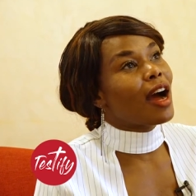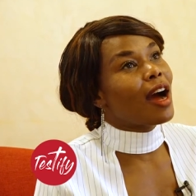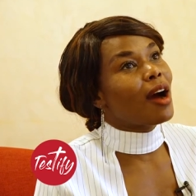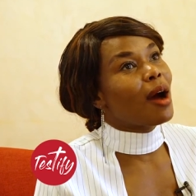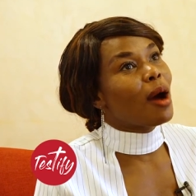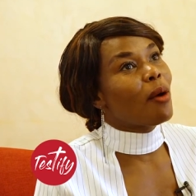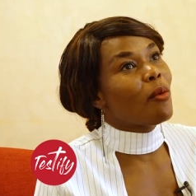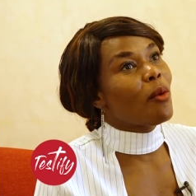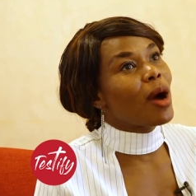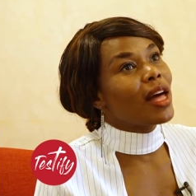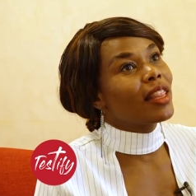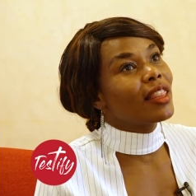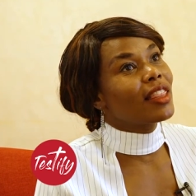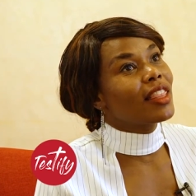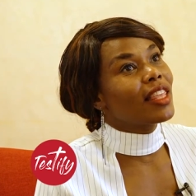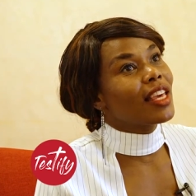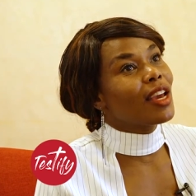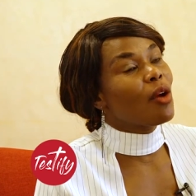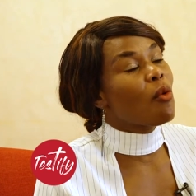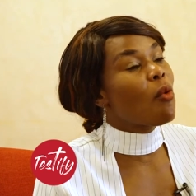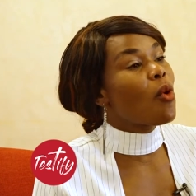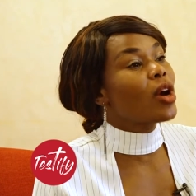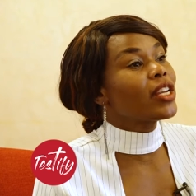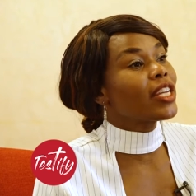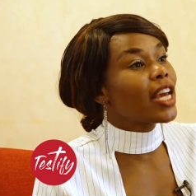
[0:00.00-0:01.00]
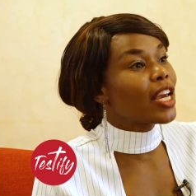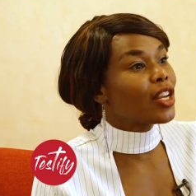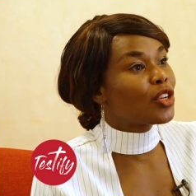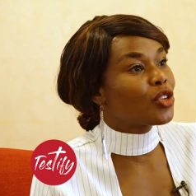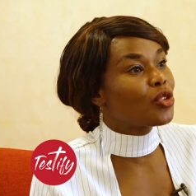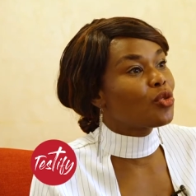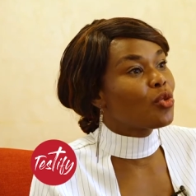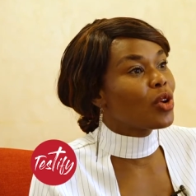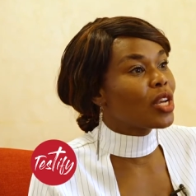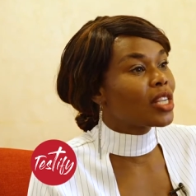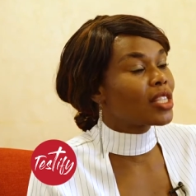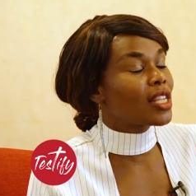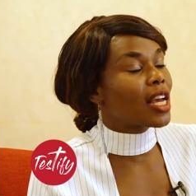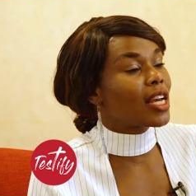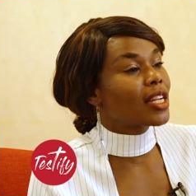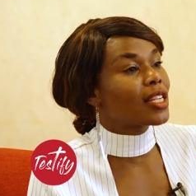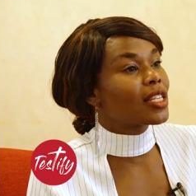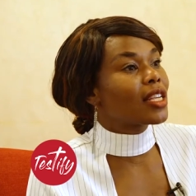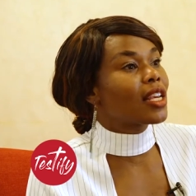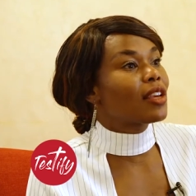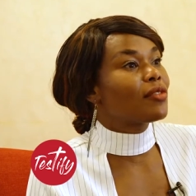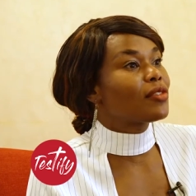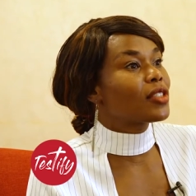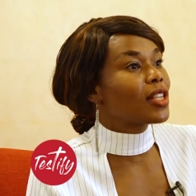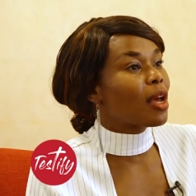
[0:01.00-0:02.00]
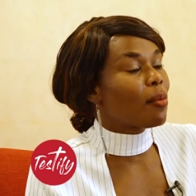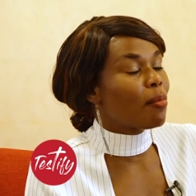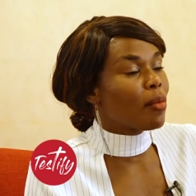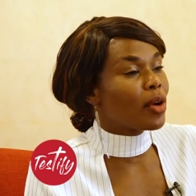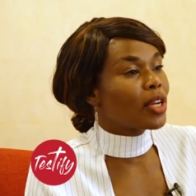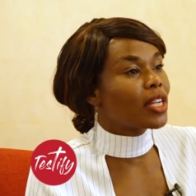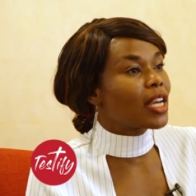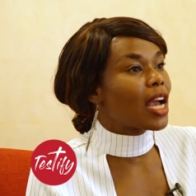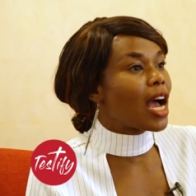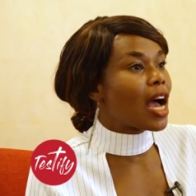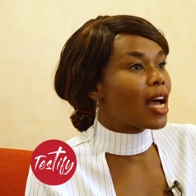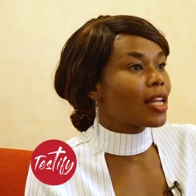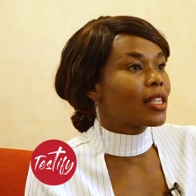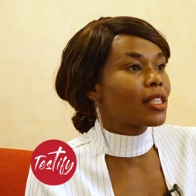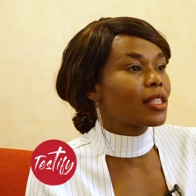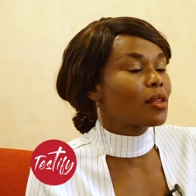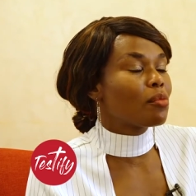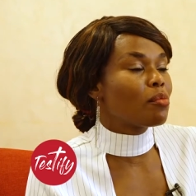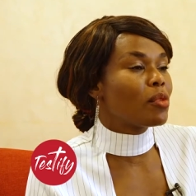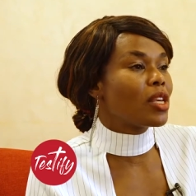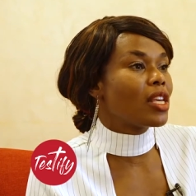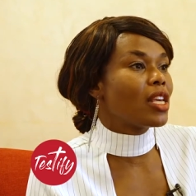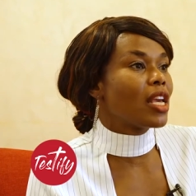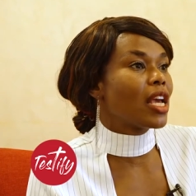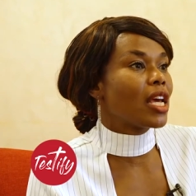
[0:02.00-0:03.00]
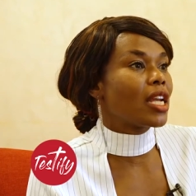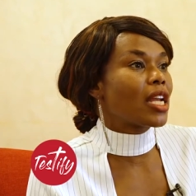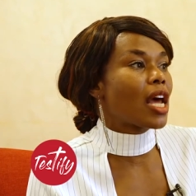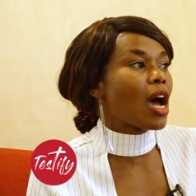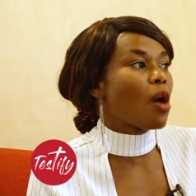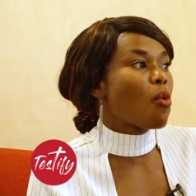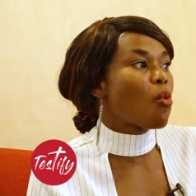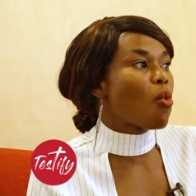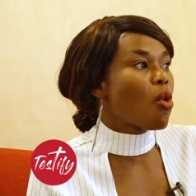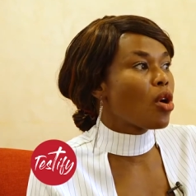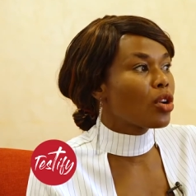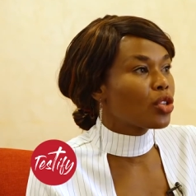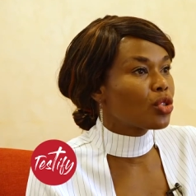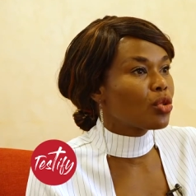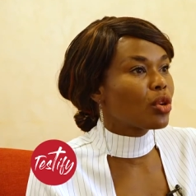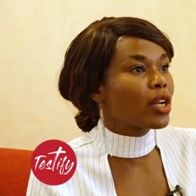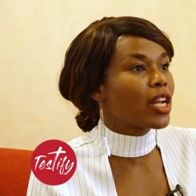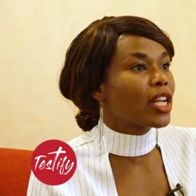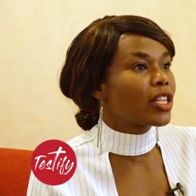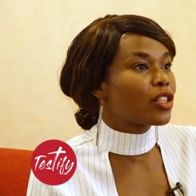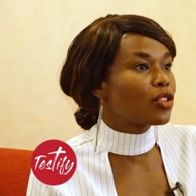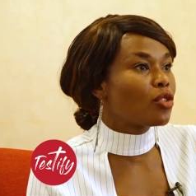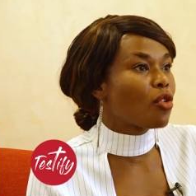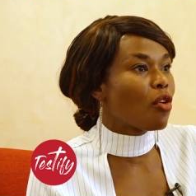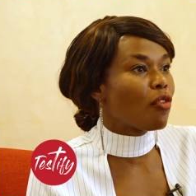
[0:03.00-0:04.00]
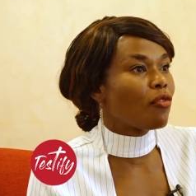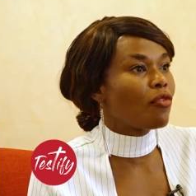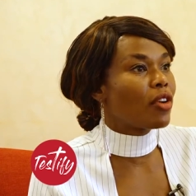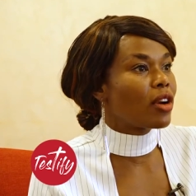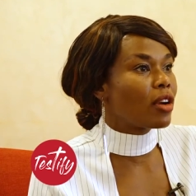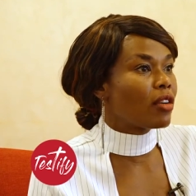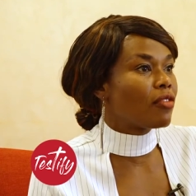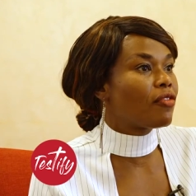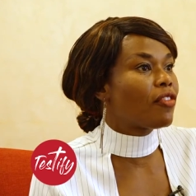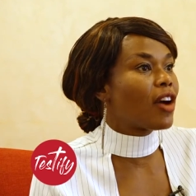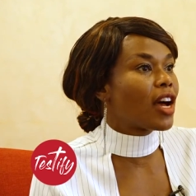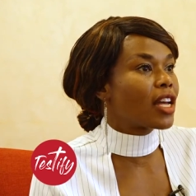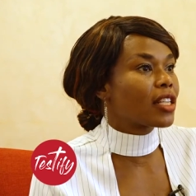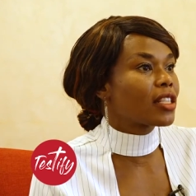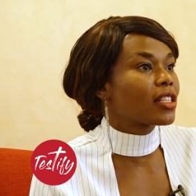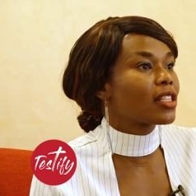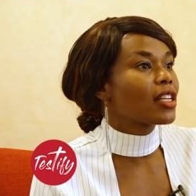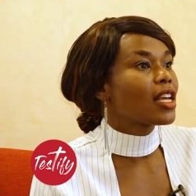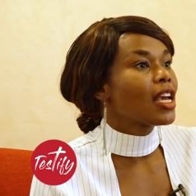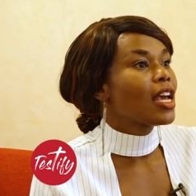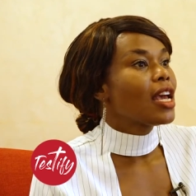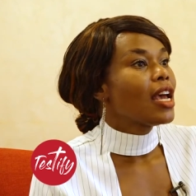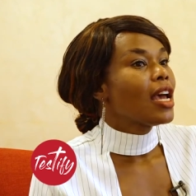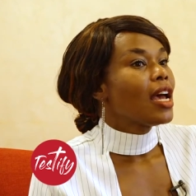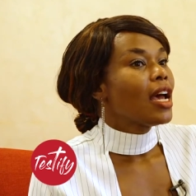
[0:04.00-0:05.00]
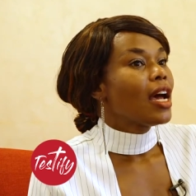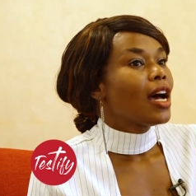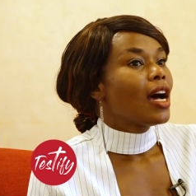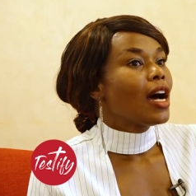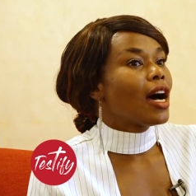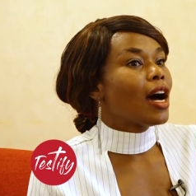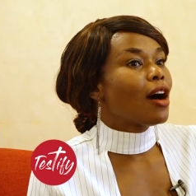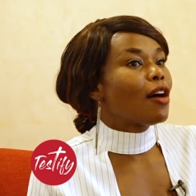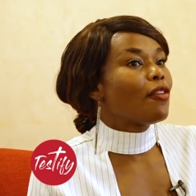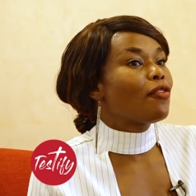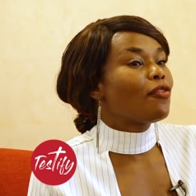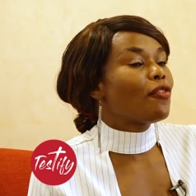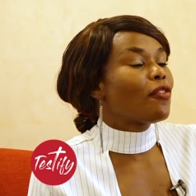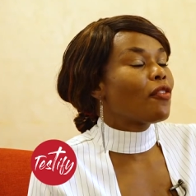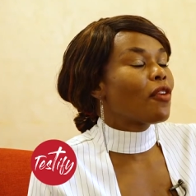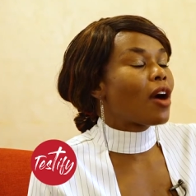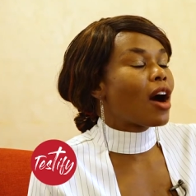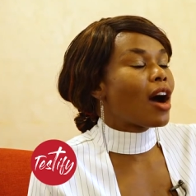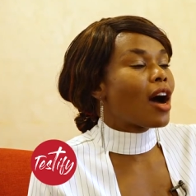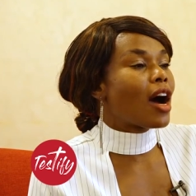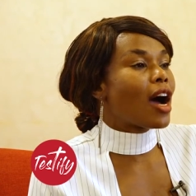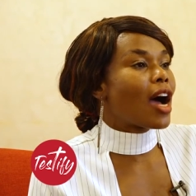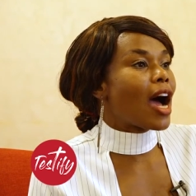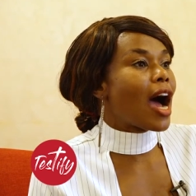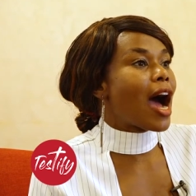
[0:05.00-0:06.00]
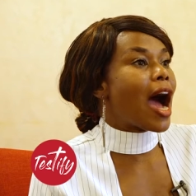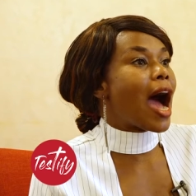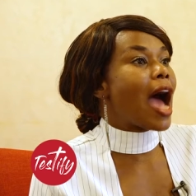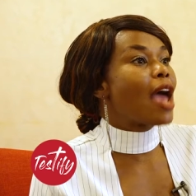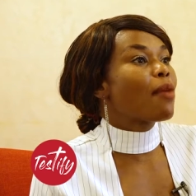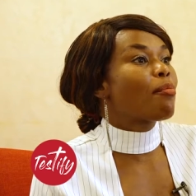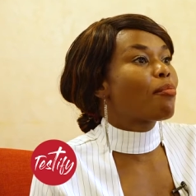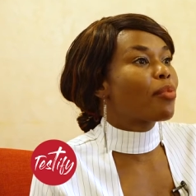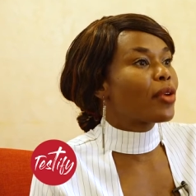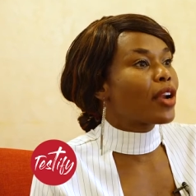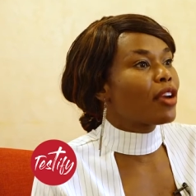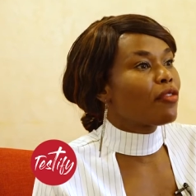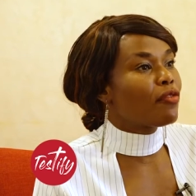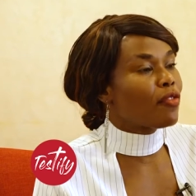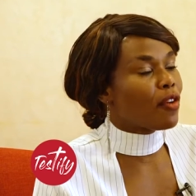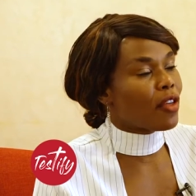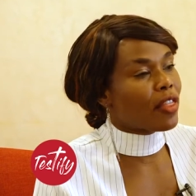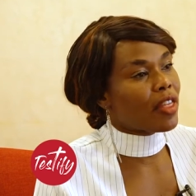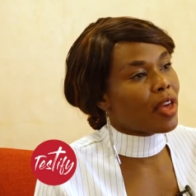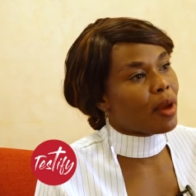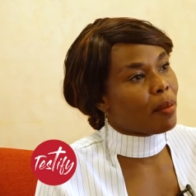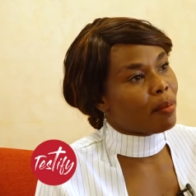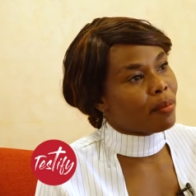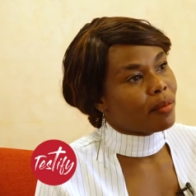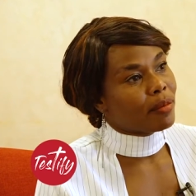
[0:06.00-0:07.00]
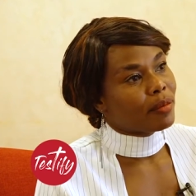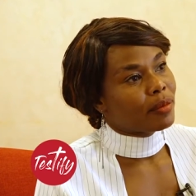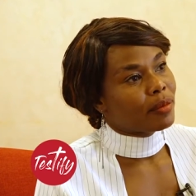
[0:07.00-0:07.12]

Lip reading: one thing, what I do is that if somebody hurts me and I want to let go very fast, I pray for them.